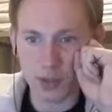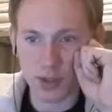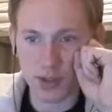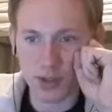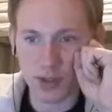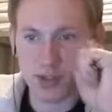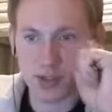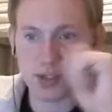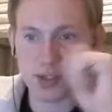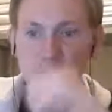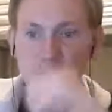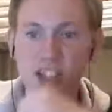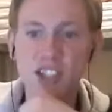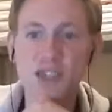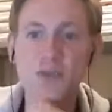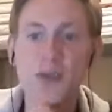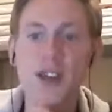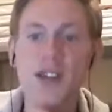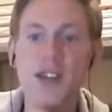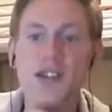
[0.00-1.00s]
to expect
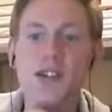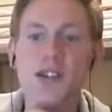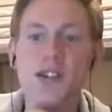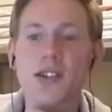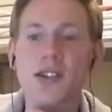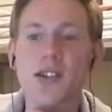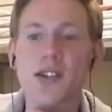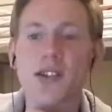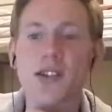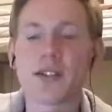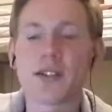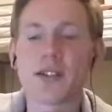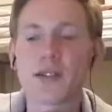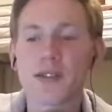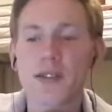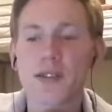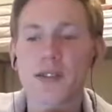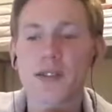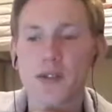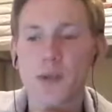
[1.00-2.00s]
in this
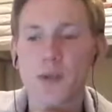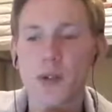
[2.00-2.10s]
one.